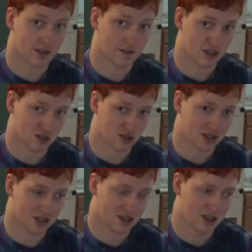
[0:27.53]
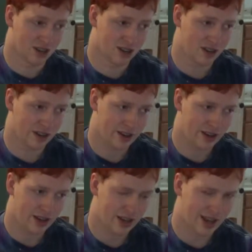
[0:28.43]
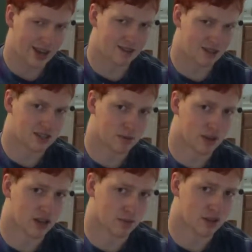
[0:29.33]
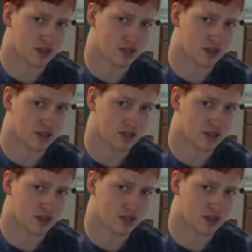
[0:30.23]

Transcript: eventually at least to pick up my